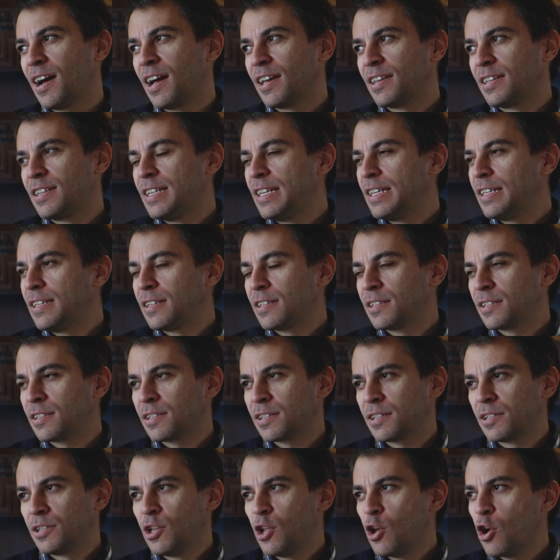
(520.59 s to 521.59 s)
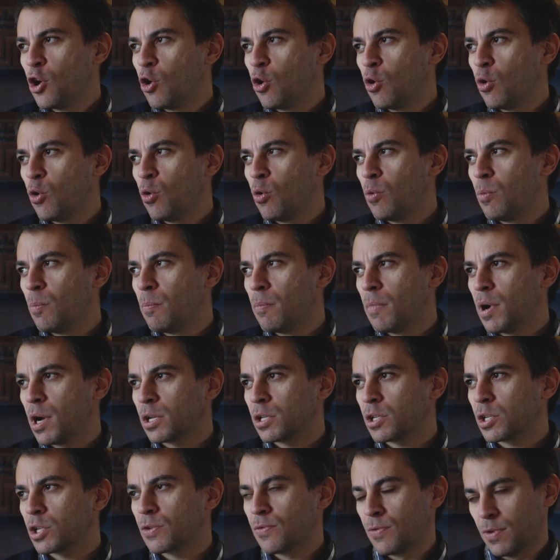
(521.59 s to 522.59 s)
didn't know
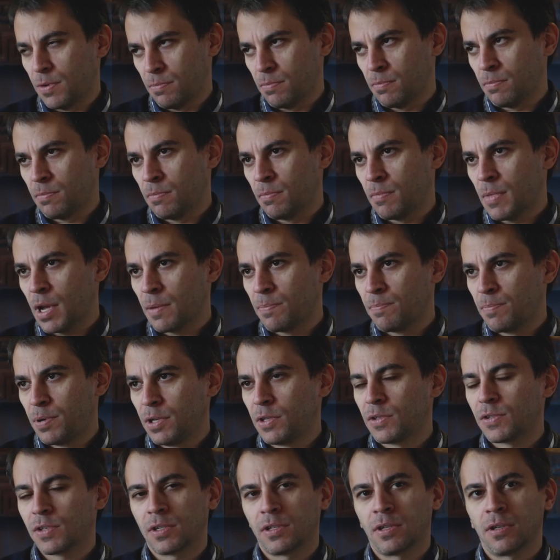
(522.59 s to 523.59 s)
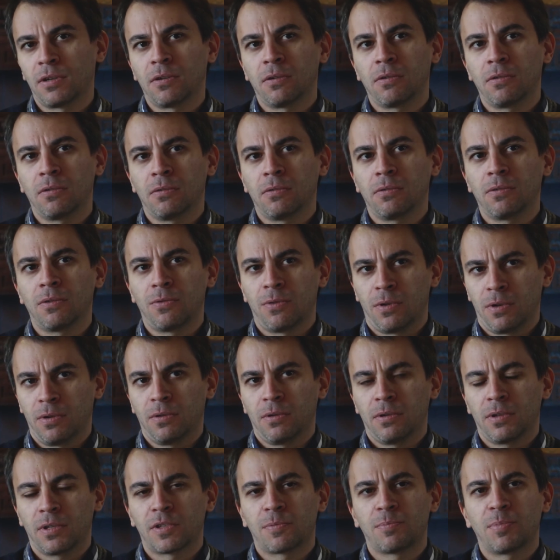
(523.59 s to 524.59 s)
much from my personal
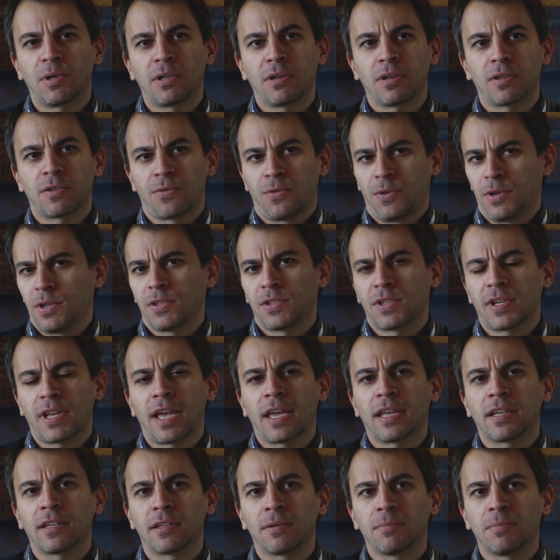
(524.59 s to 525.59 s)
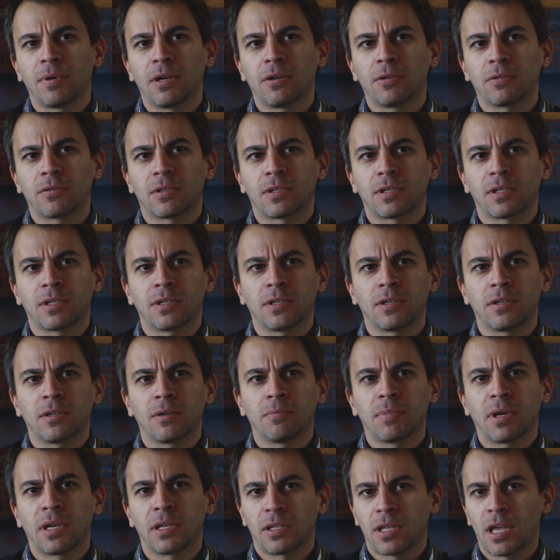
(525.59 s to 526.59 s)
experience firsthand about
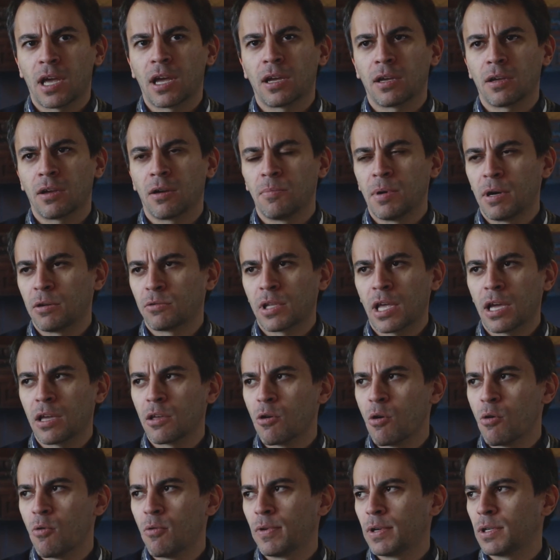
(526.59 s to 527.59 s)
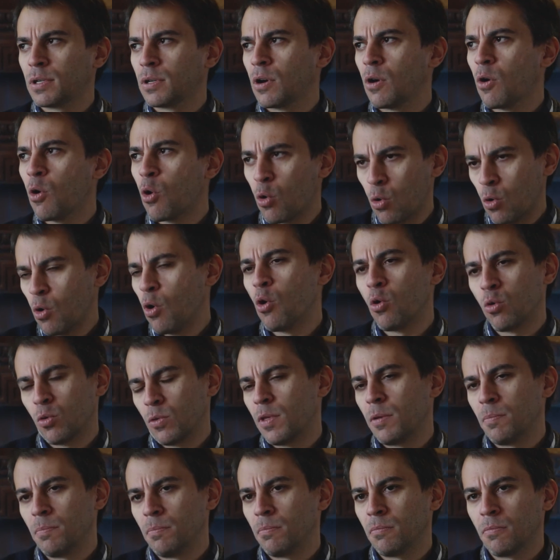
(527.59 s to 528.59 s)
Iowa or
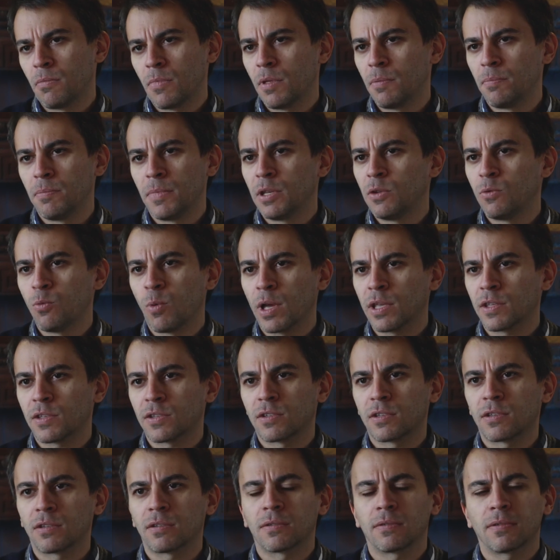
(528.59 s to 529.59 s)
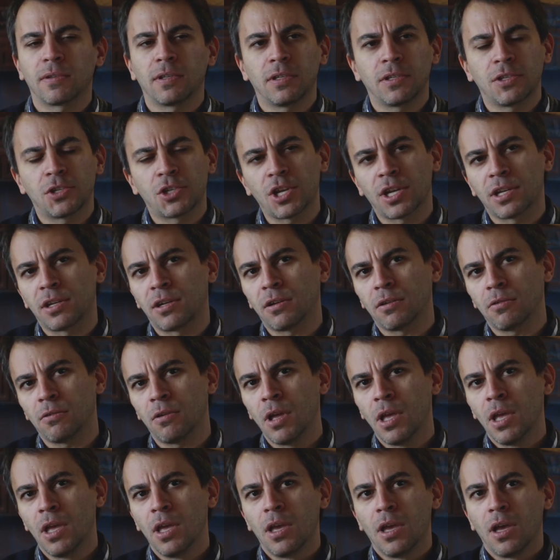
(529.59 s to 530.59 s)
the Midwest in
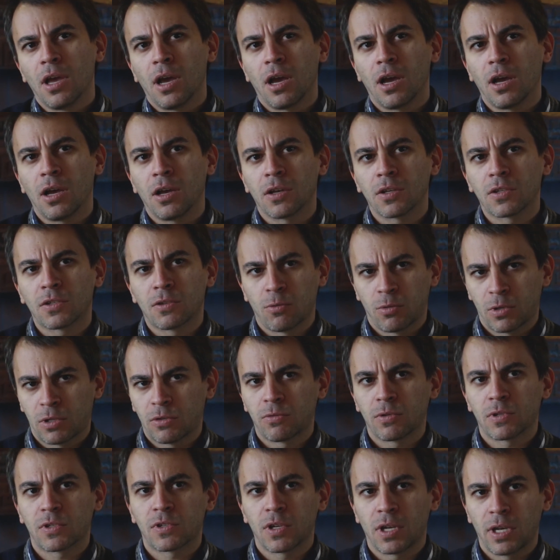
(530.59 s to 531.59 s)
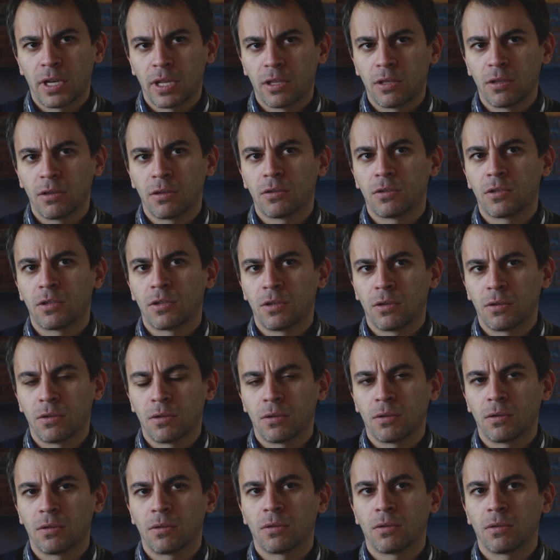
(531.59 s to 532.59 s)
general. So it was really good
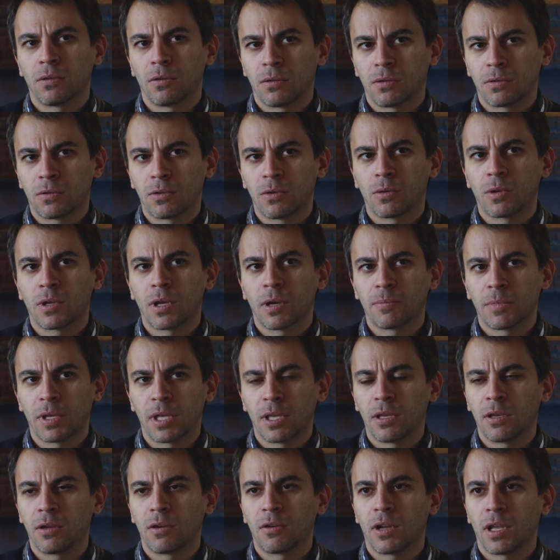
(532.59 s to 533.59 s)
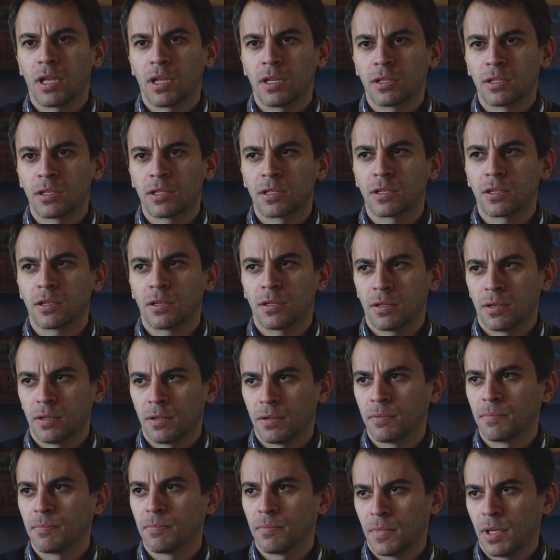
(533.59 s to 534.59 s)
to come here
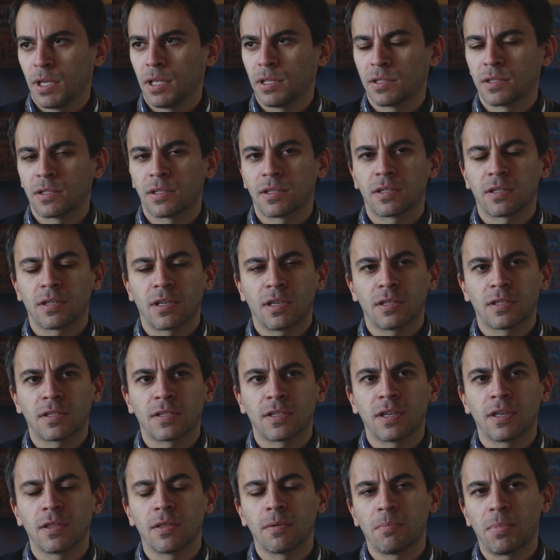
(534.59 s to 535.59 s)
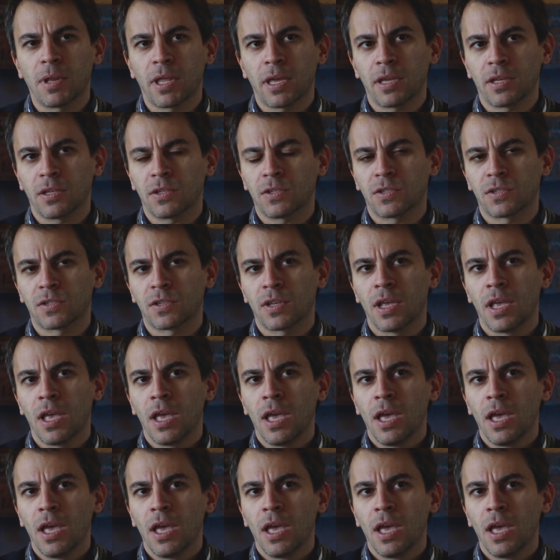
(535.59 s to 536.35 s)
and see the place.